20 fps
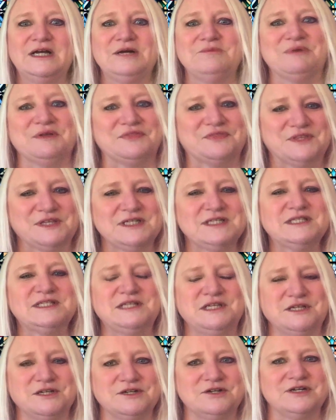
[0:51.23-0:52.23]
But this
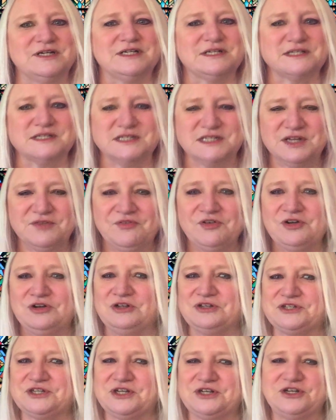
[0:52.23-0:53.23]
year it is
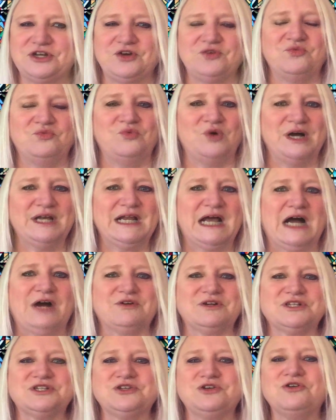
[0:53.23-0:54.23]
difficult to know what
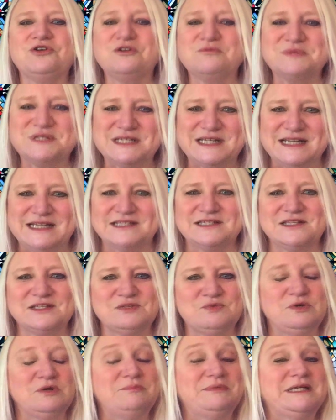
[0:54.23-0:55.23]
our
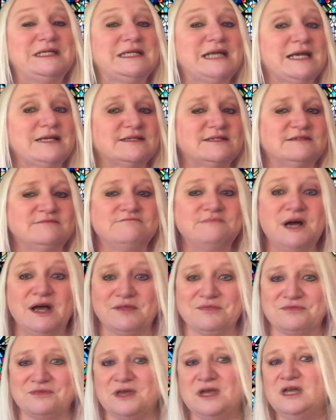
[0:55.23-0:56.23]
circumstances will be next
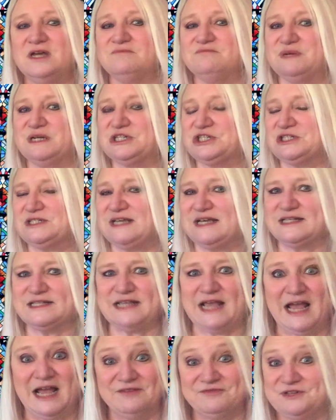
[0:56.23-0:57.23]
month, much less
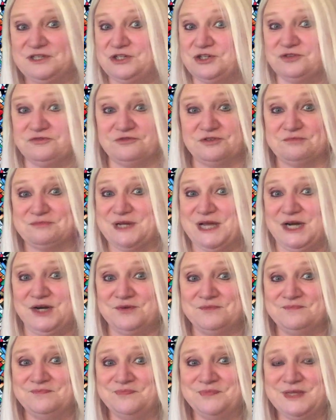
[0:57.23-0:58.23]
half a year from
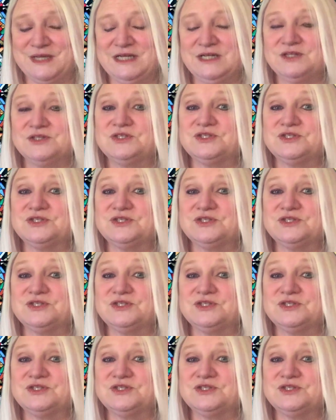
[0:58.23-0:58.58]
now.